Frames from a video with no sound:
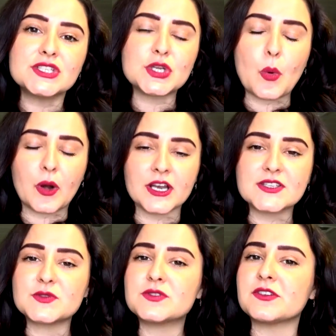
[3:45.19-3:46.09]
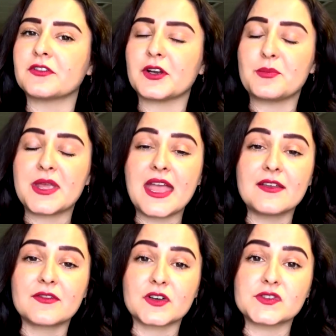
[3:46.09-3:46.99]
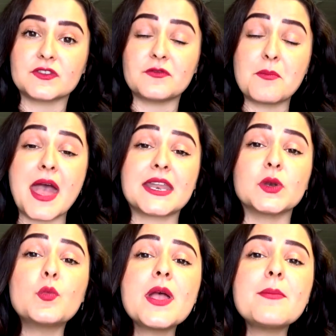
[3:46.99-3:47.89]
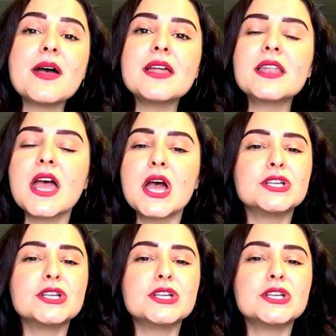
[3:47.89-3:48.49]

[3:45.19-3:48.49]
towards different behaviors of men and women,